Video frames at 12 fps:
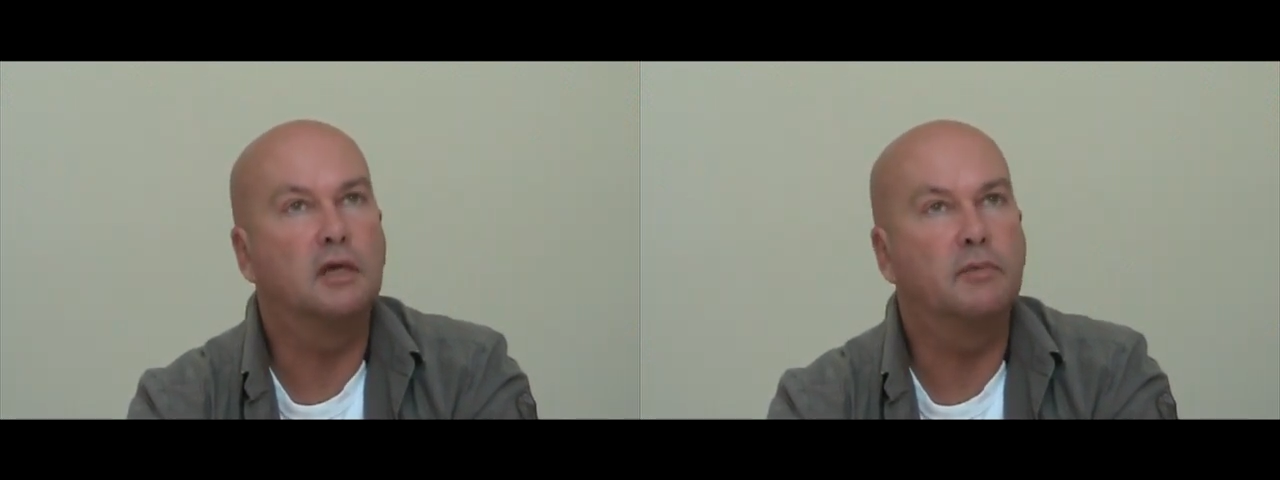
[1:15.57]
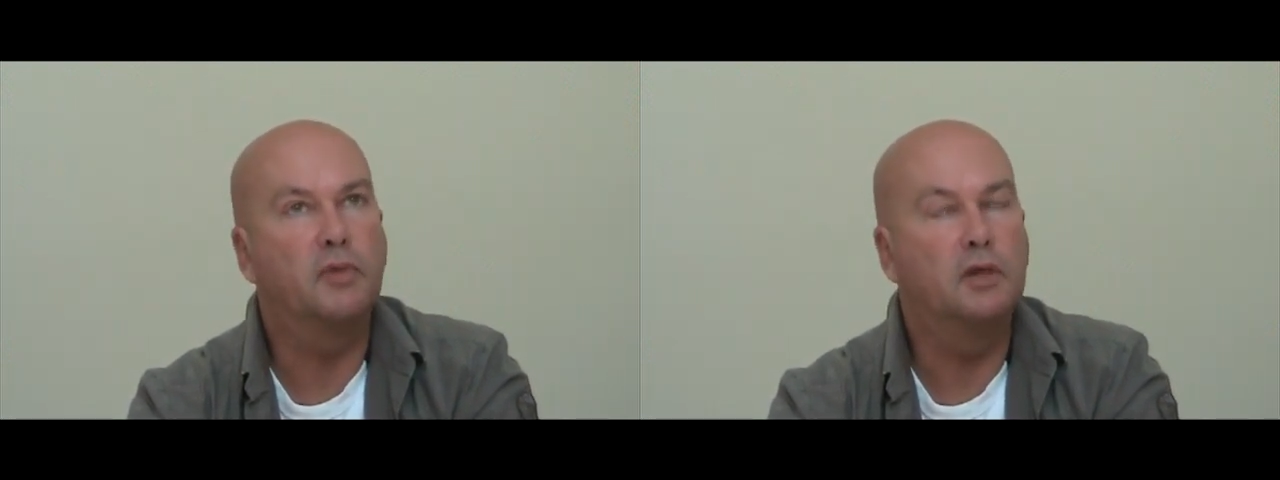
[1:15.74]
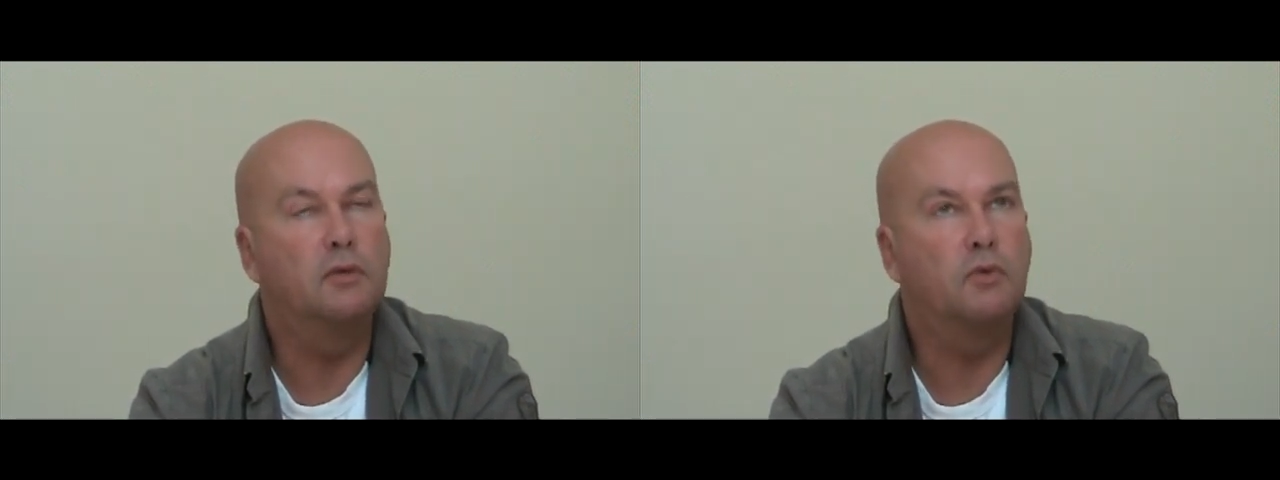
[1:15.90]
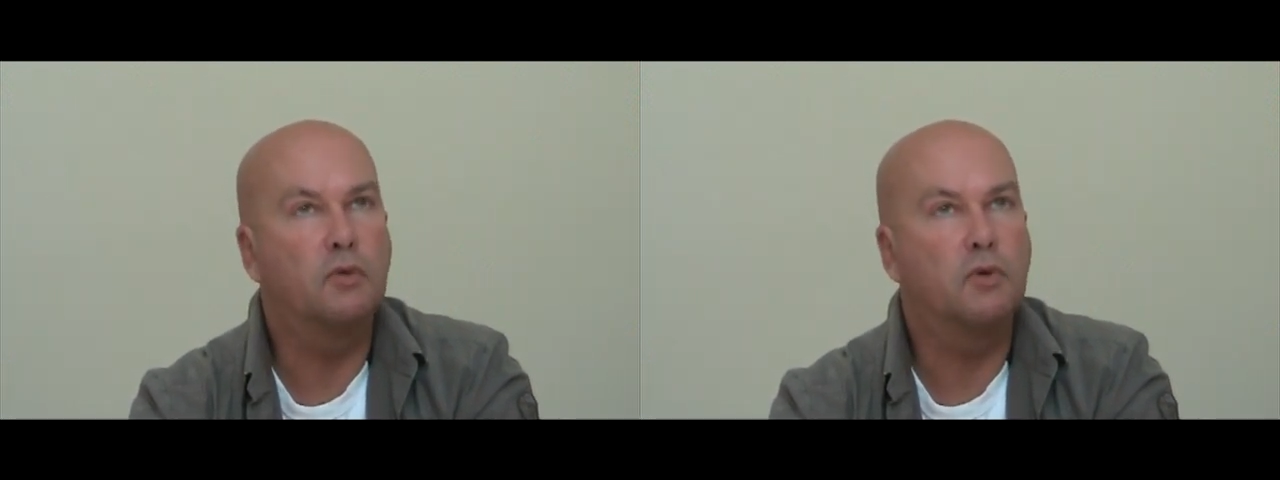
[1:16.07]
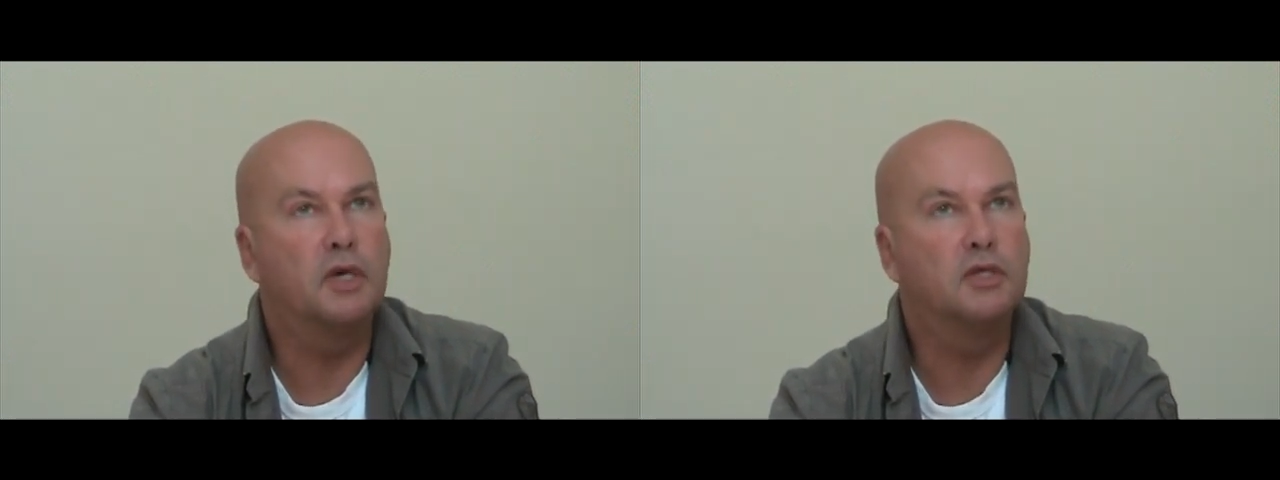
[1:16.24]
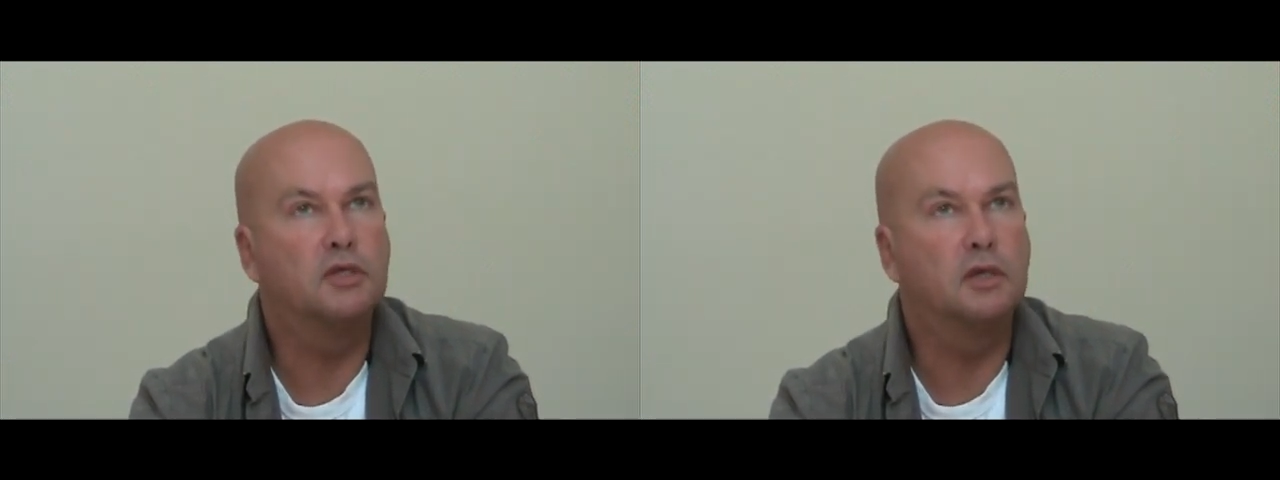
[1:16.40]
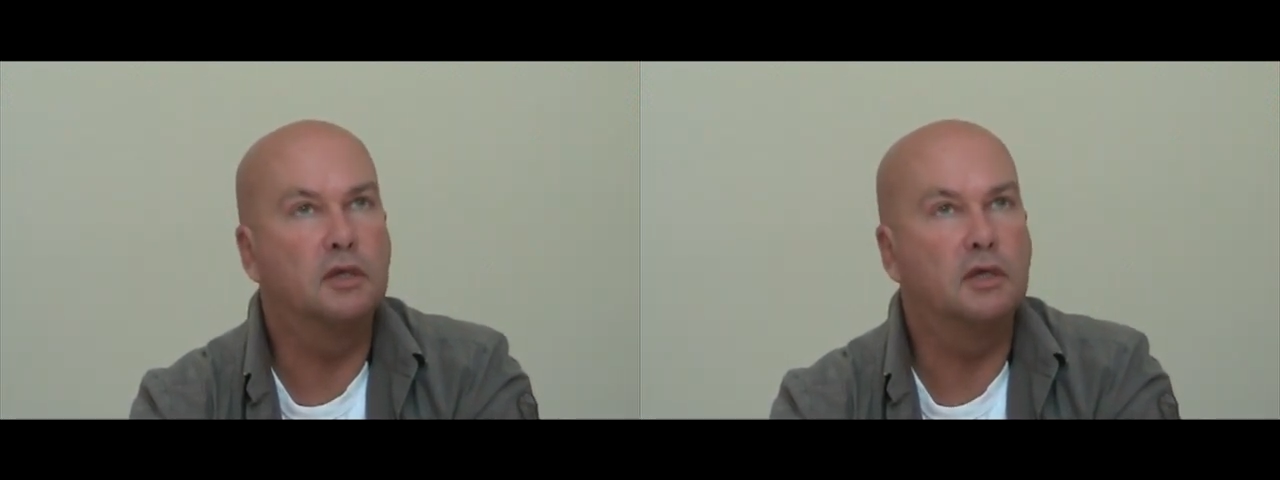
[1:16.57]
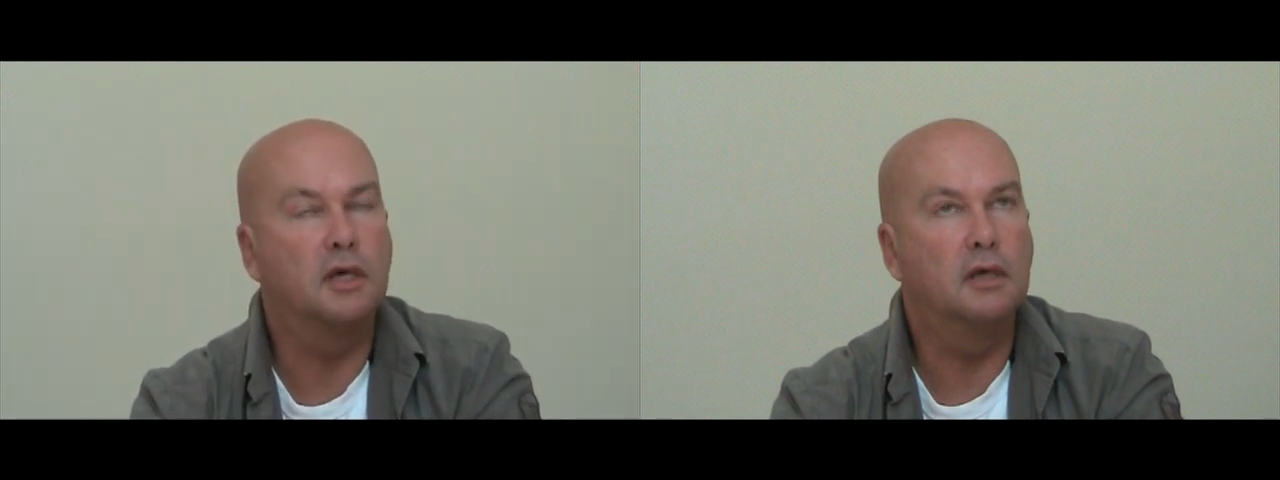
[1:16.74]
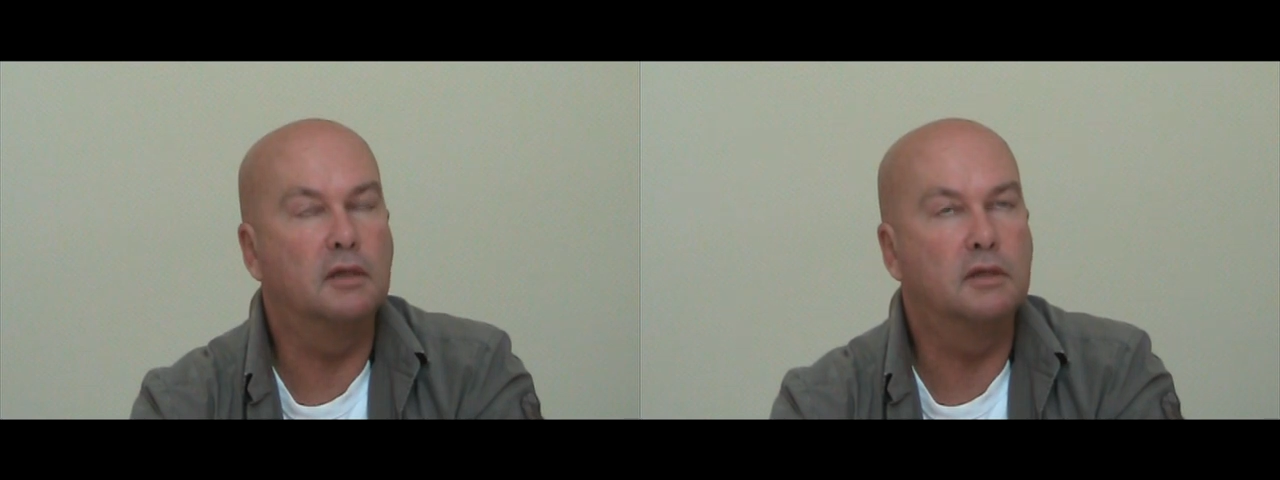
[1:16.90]
had been requested
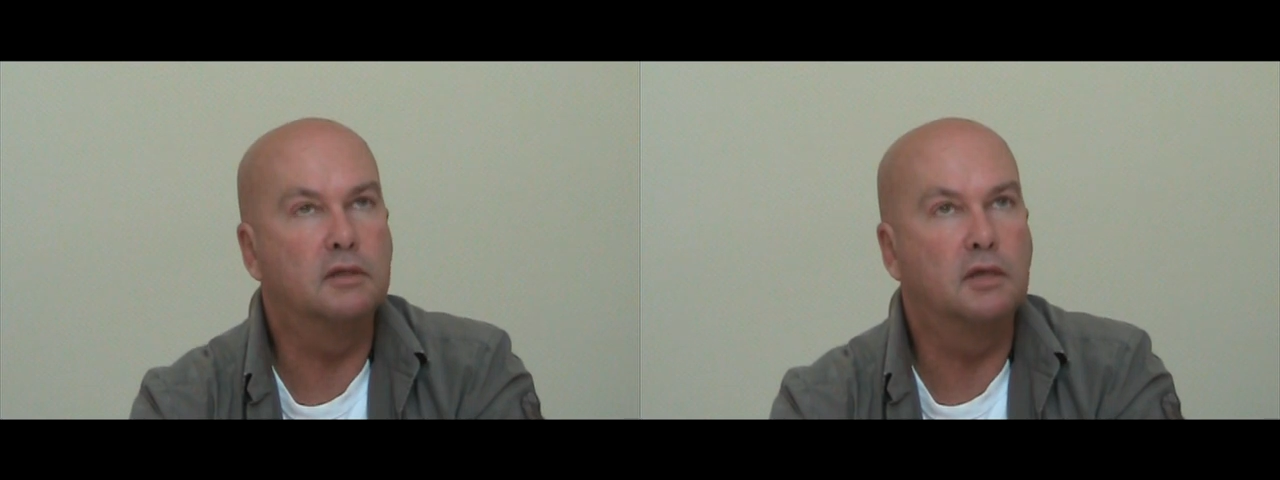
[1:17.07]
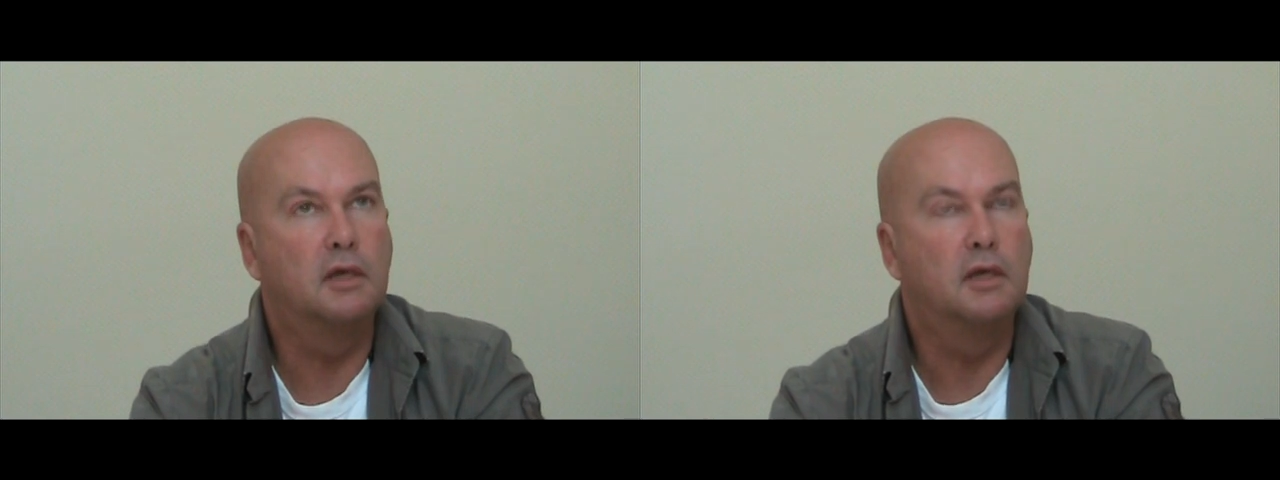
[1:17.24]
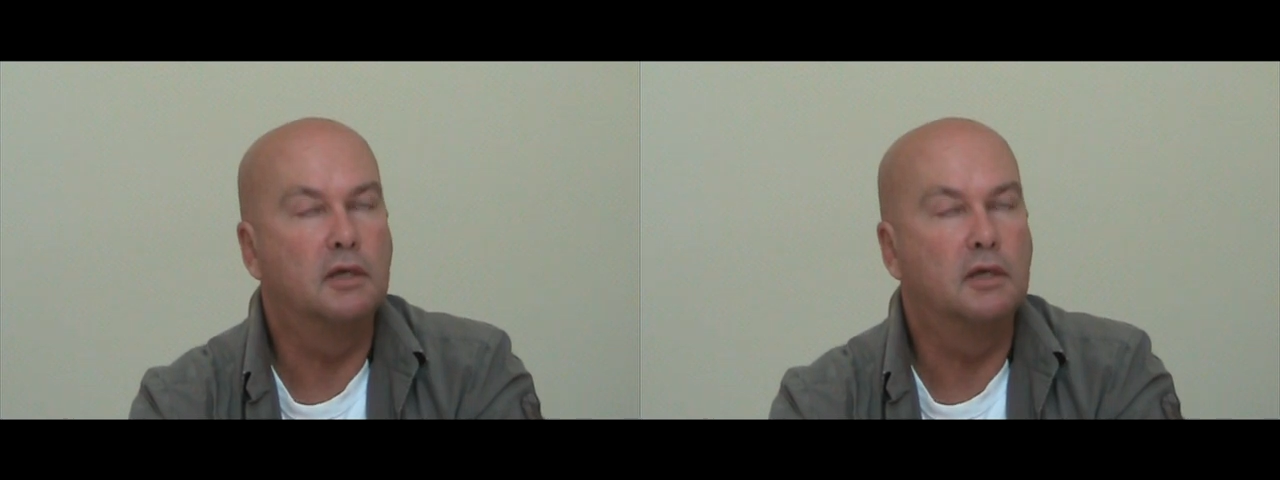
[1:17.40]
and